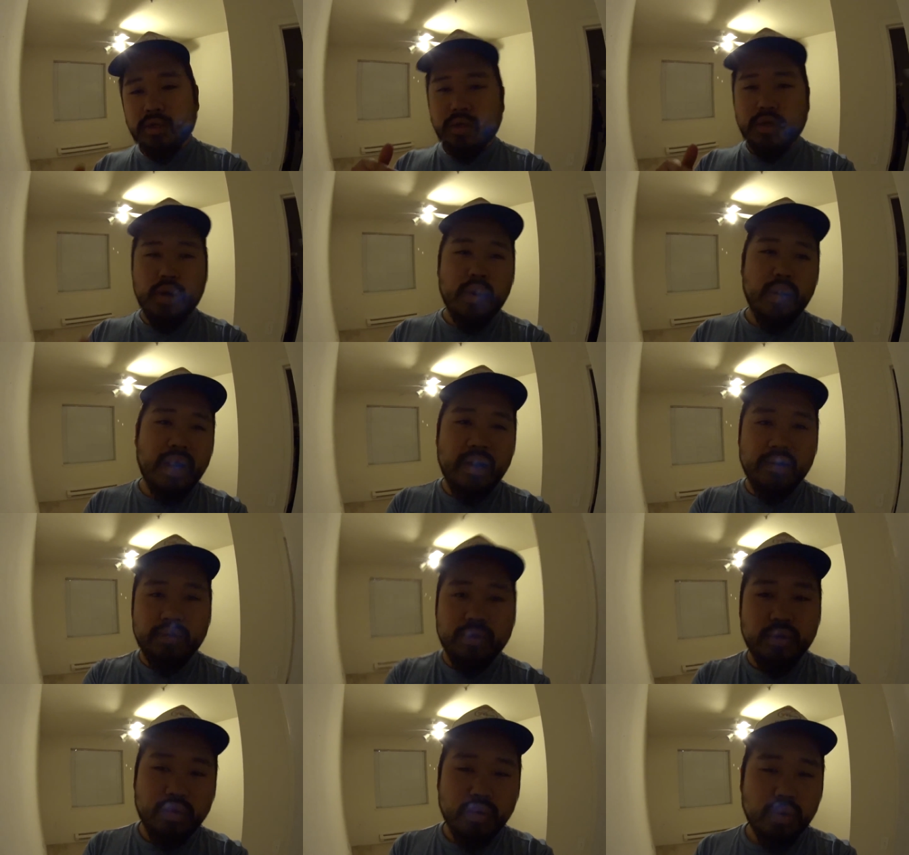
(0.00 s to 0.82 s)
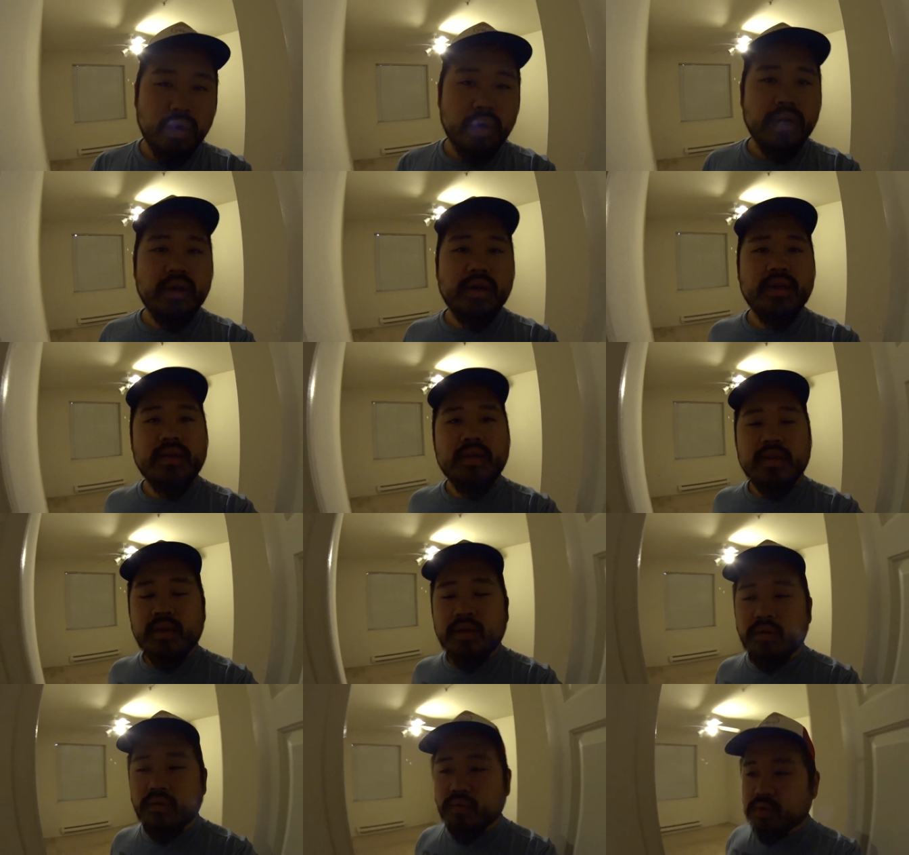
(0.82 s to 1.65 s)
go out the door
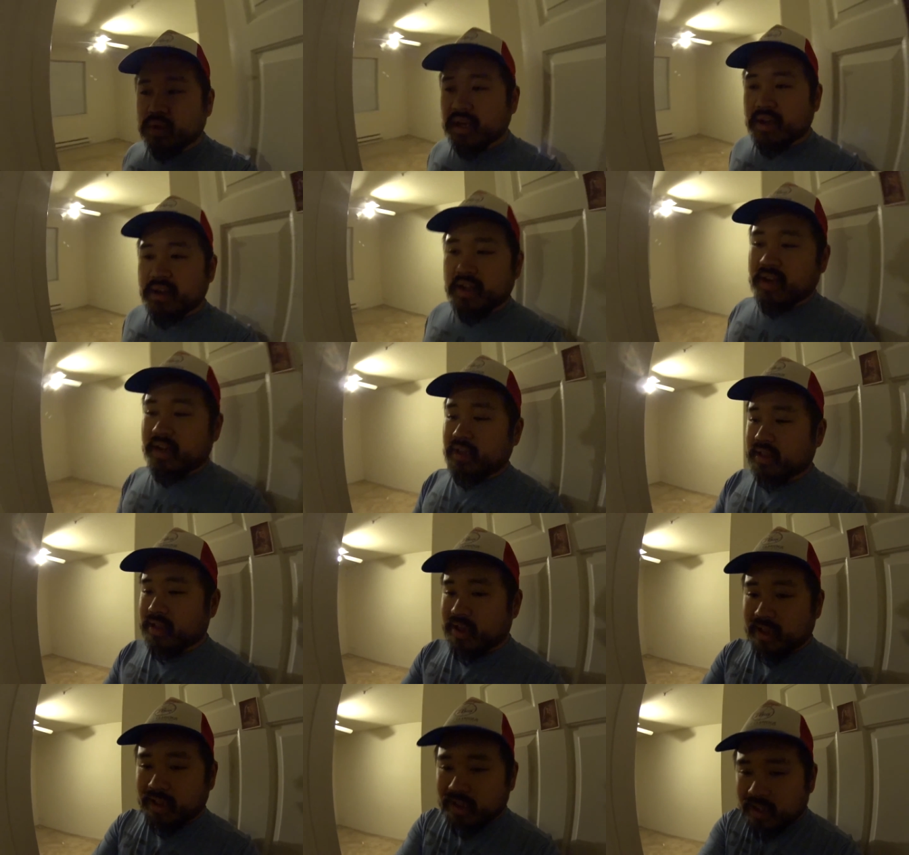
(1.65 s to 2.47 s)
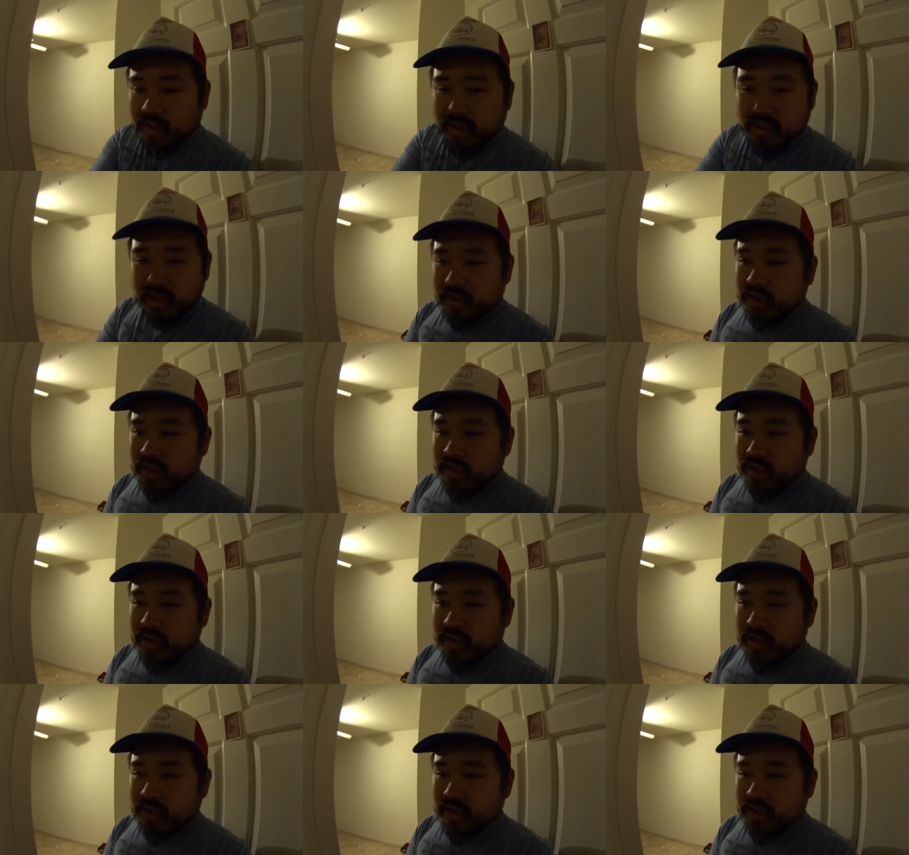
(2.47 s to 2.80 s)
without any like